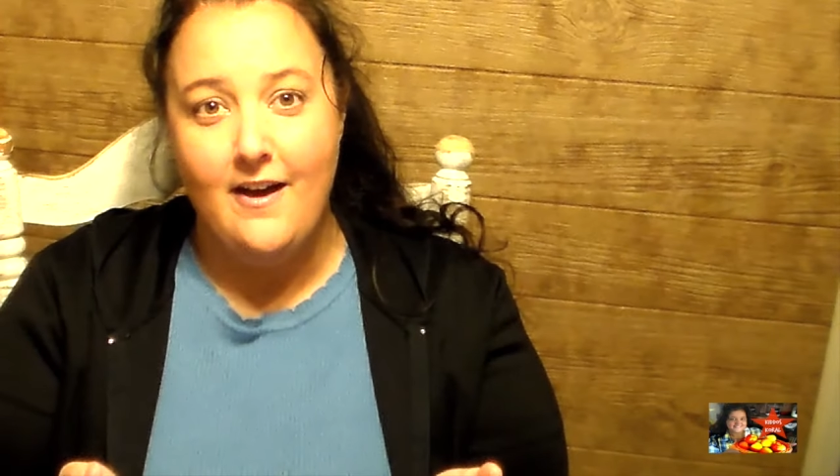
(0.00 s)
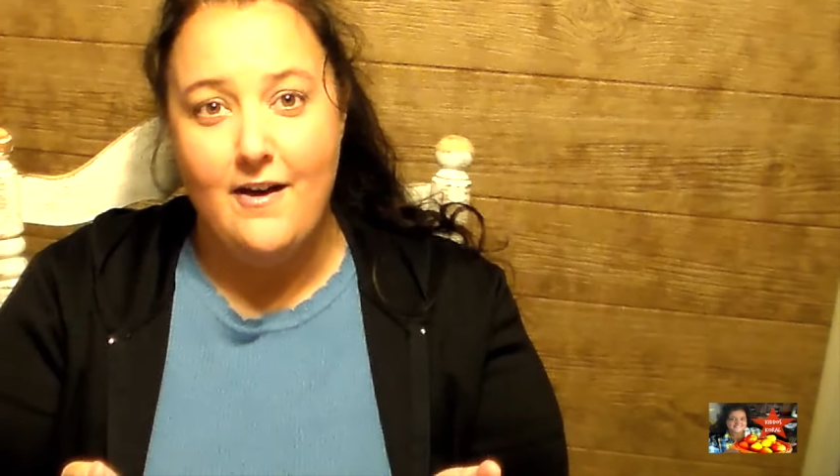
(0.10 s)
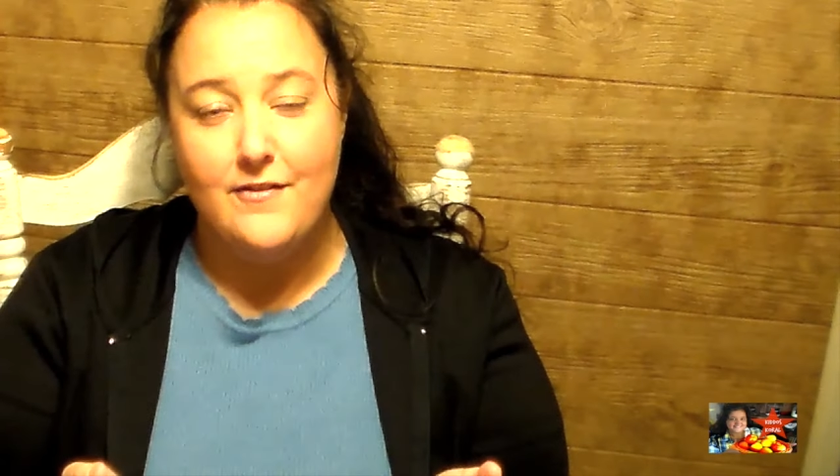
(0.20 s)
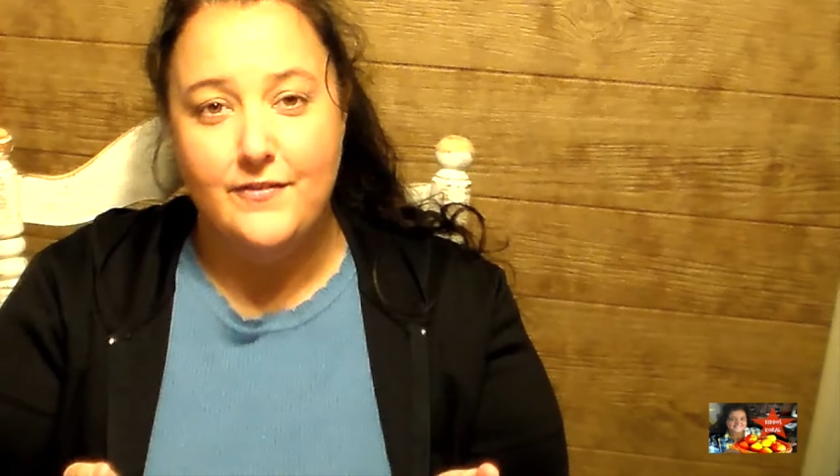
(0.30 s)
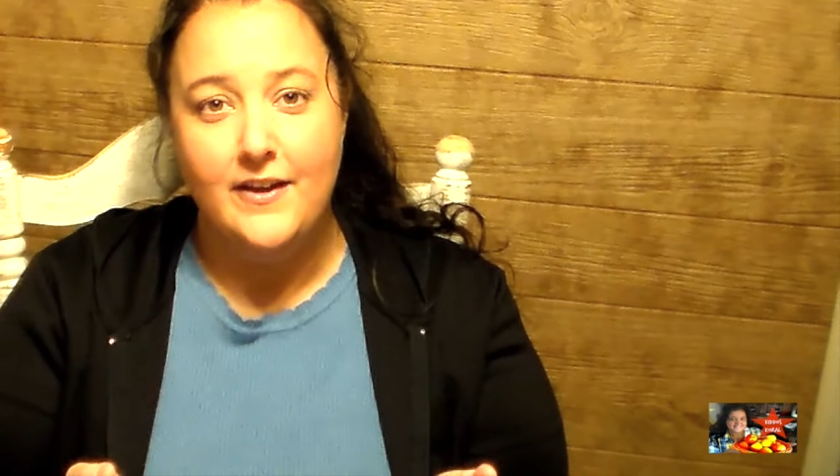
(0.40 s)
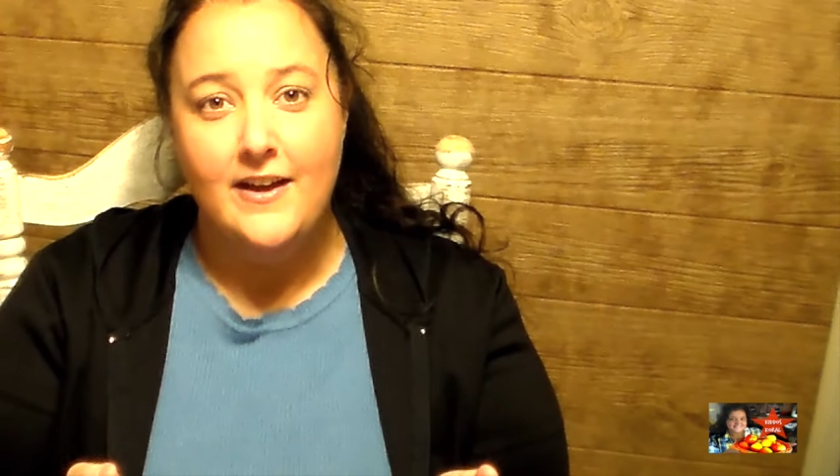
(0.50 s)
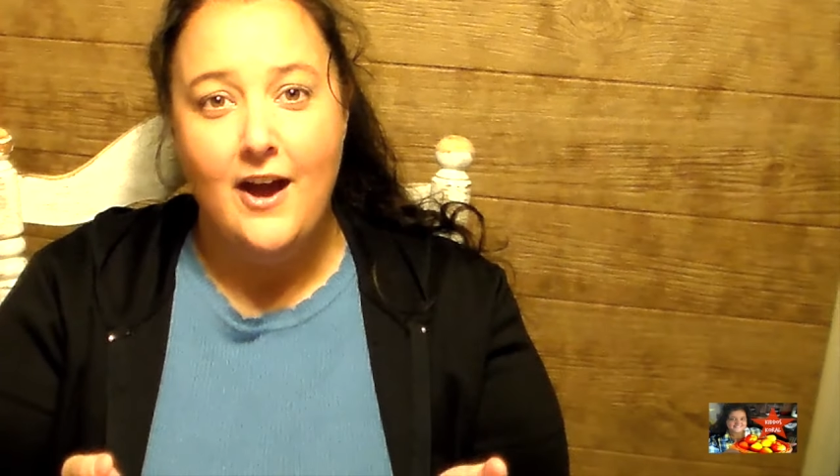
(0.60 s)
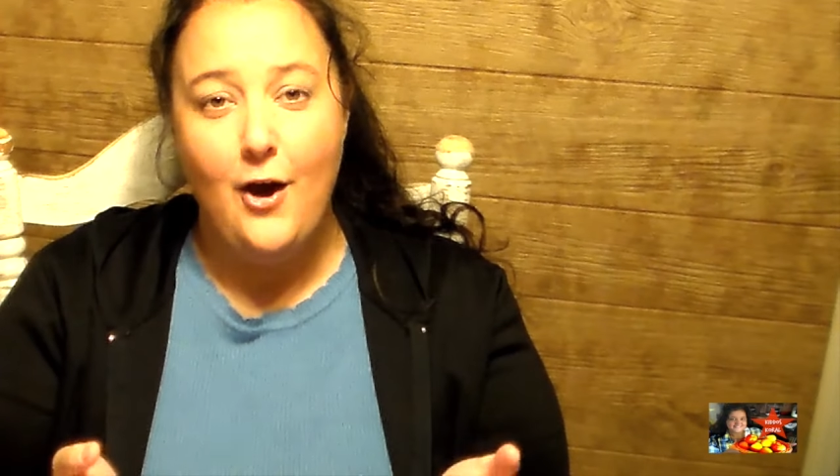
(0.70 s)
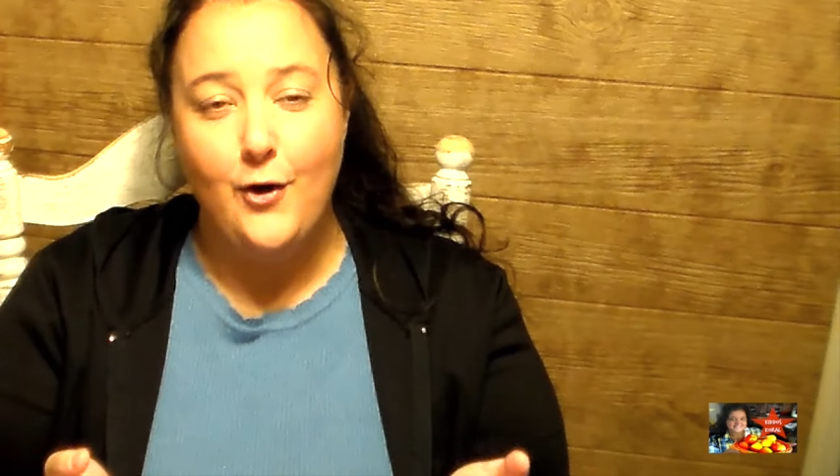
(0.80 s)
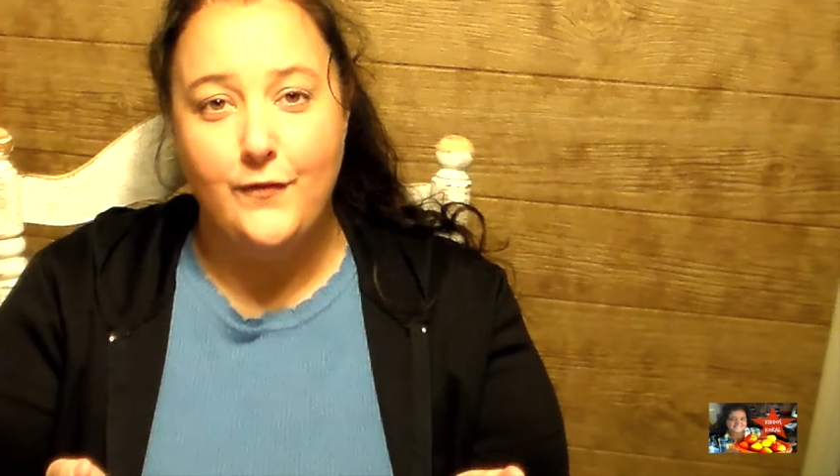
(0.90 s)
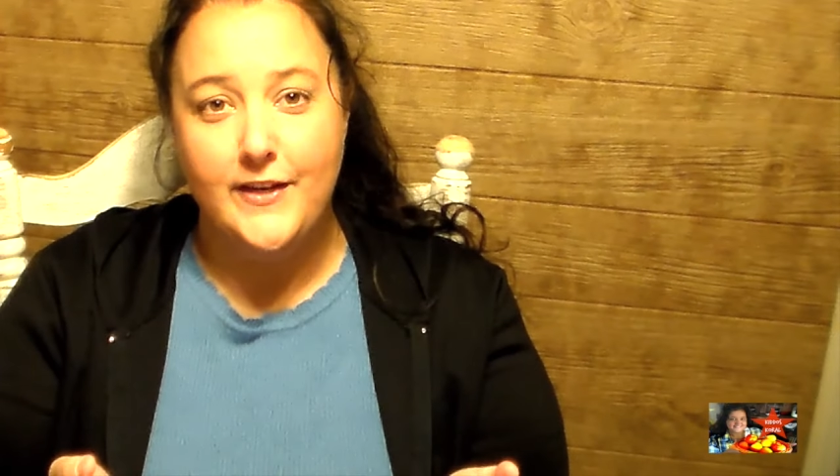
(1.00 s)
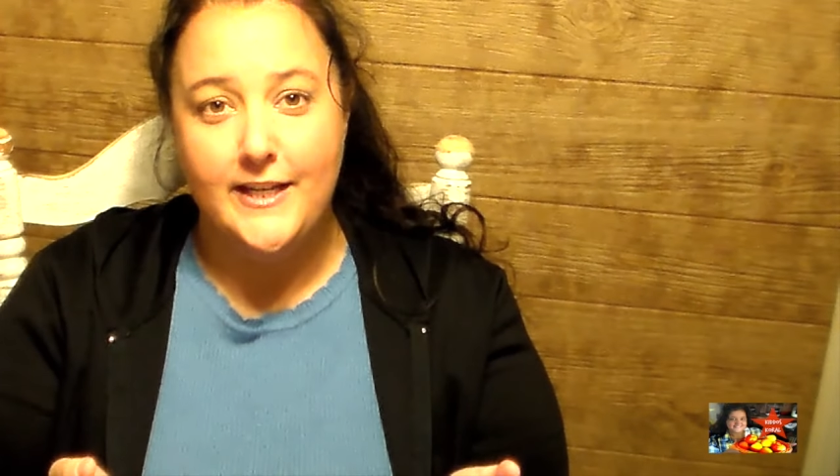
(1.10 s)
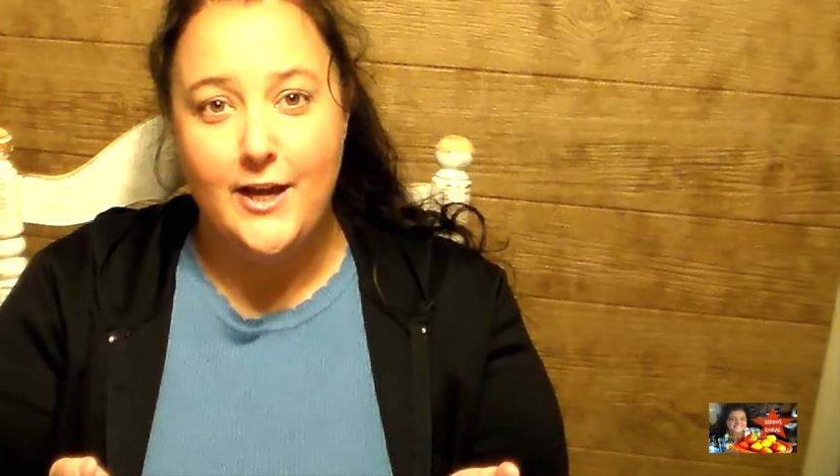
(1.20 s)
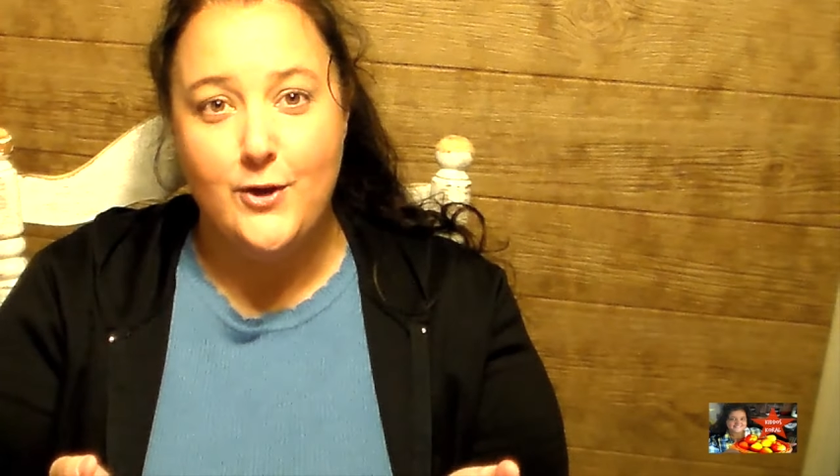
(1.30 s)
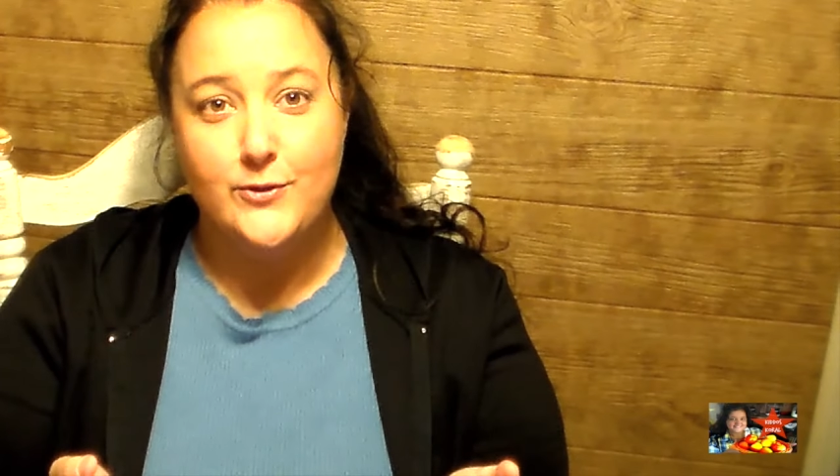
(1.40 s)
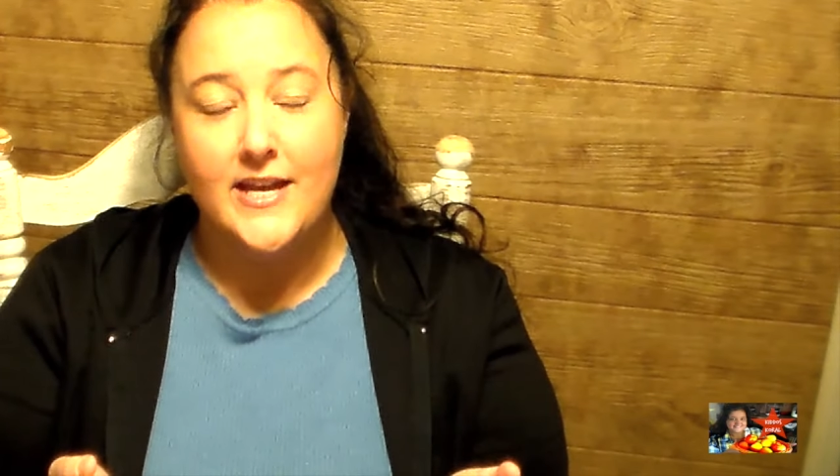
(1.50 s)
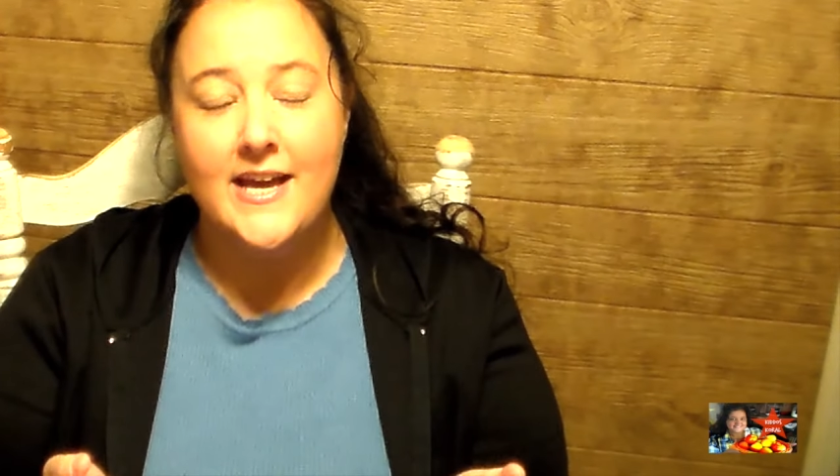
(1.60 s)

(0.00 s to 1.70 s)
of her videos.